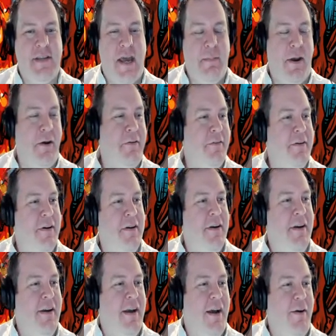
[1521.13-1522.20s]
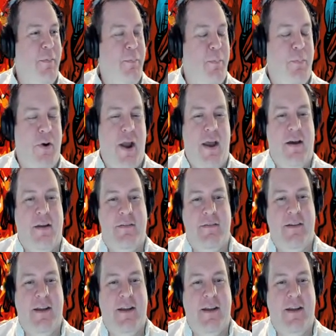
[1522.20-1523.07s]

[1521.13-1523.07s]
Time out. Brad,